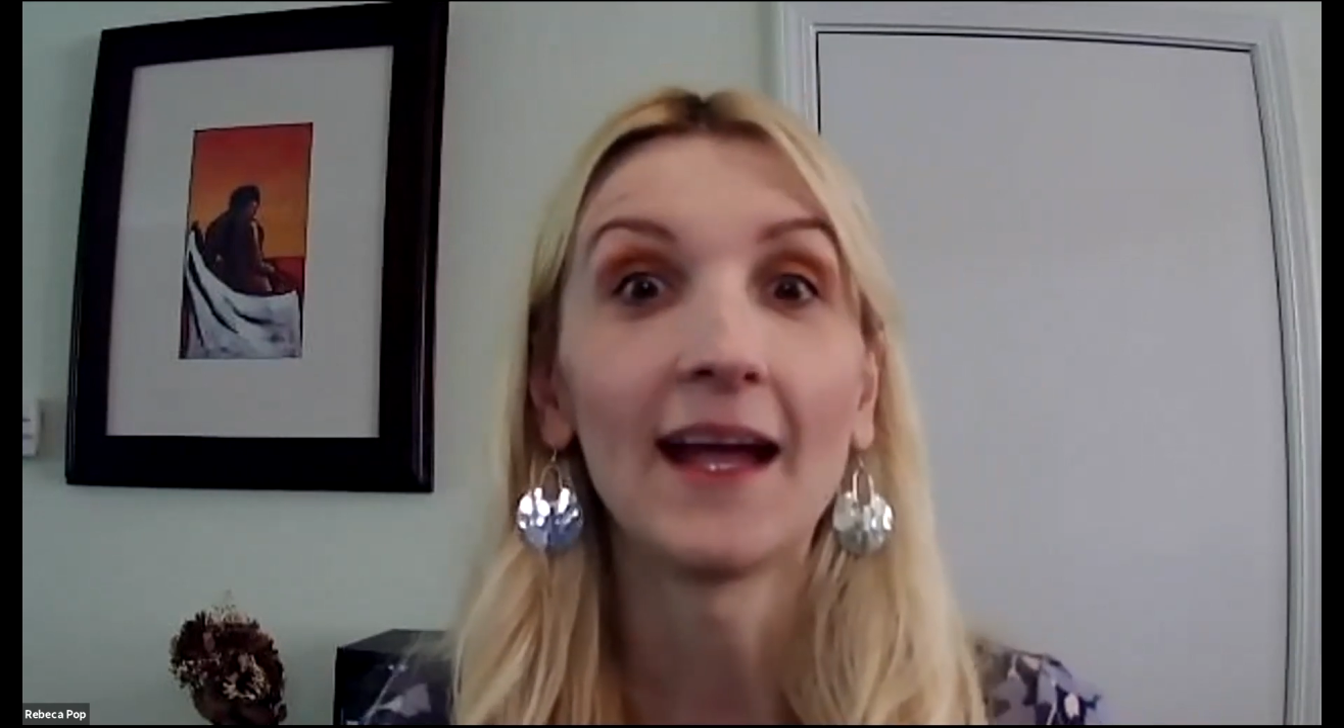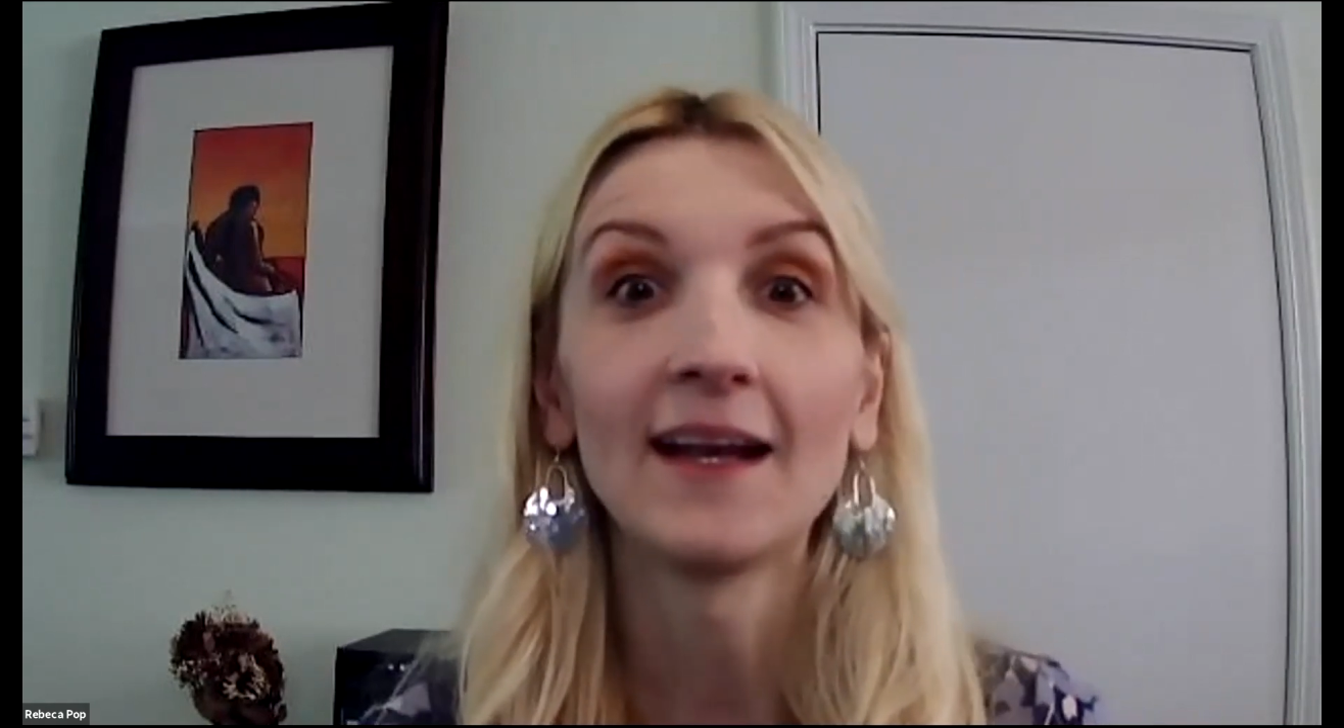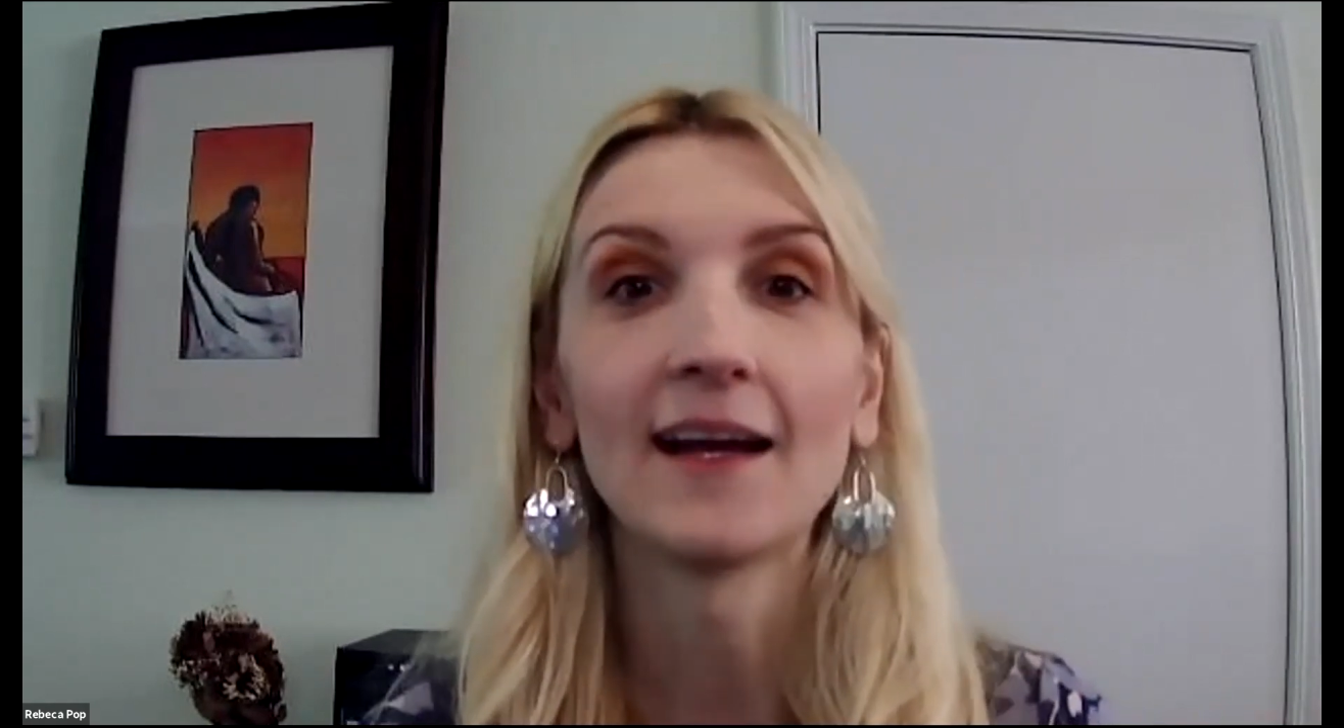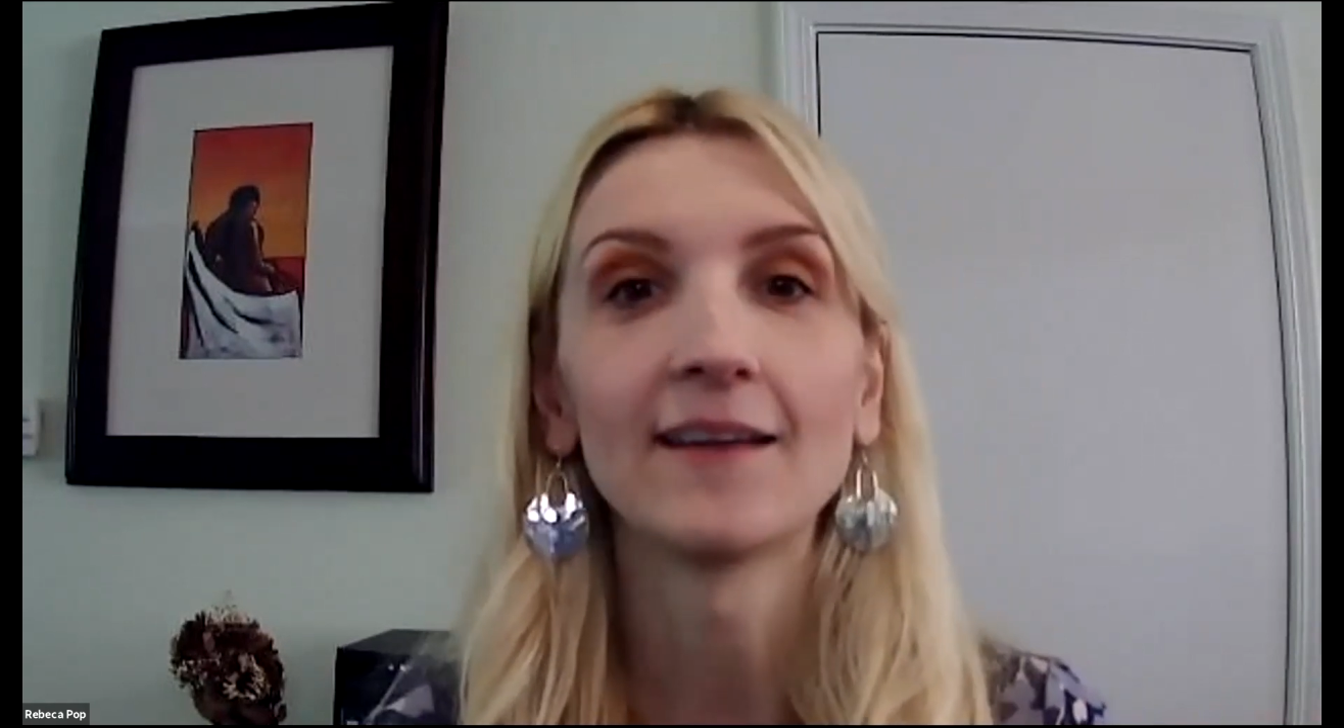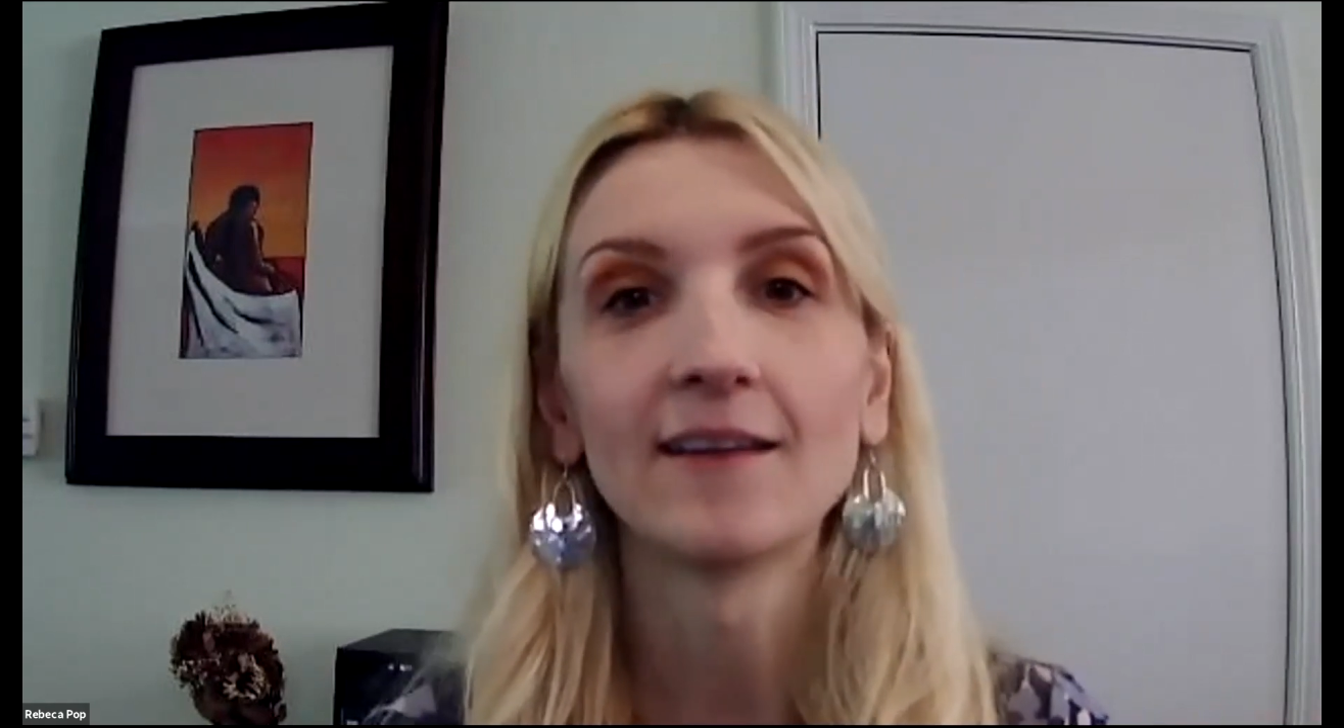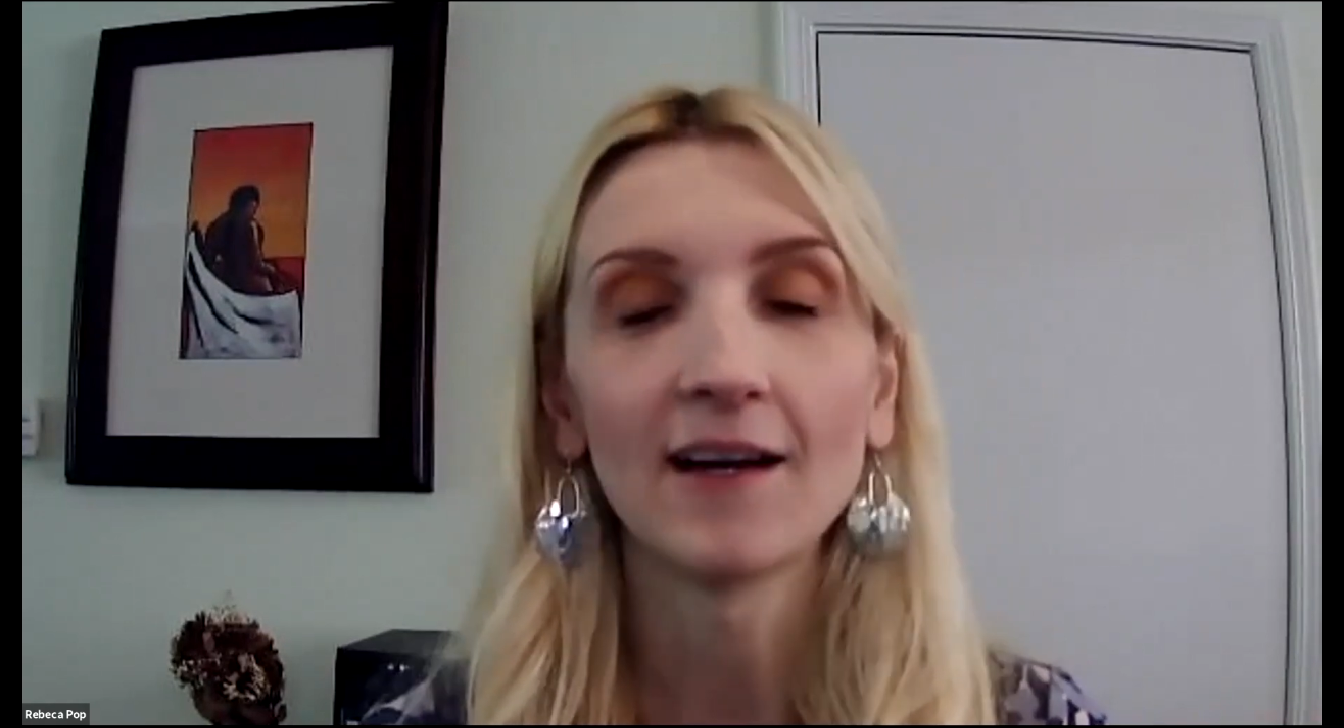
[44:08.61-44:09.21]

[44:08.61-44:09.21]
any other